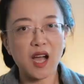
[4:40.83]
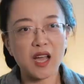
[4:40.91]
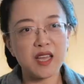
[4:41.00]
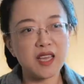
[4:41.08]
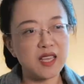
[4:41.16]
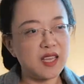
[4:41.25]

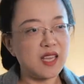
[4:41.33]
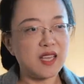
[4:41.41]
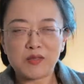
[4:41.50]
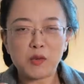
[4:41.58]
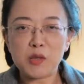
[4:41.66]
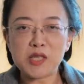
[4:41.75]
I
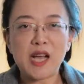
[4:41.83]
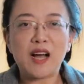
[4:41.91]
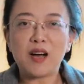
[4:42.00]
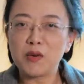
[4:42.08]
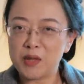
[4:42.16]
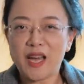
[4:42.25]
was
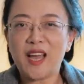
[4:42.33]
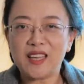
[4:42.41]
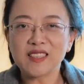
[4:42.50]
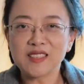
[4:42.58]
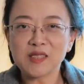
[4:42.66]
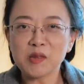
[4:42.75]

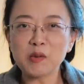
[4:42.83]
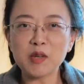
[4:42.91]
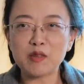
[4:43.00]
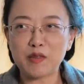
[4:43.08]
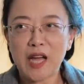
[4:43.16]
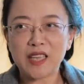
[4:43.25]
okay
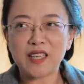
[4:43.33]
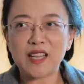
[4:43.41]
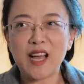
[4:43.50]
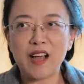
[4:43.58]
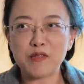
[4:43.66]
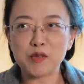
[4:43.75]
with the fact that
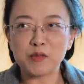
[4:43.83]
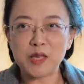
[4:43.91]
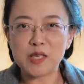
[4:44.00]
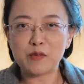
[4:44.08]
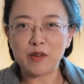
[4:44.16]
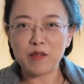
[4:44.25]
I have to
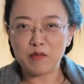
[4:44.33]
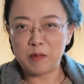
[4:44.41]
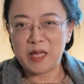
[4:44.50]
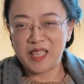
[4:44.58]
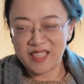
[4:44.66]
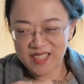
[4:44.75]
waste 5
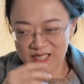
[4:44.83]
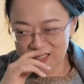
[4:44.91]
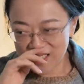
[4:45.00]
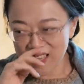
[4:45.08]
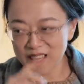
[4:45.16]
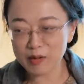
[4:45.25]
minutes
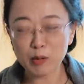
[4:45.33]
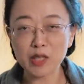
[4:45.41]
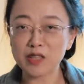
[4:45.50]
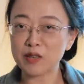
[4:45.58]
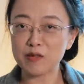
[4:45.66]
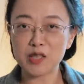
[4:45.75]
at the
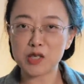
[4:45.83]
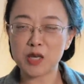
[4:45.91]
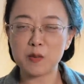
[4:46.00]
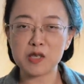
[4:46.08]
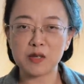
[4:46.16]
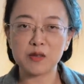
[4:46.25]
beginning of each
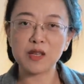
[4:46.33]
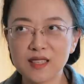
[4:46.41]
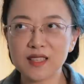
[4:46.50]
episode.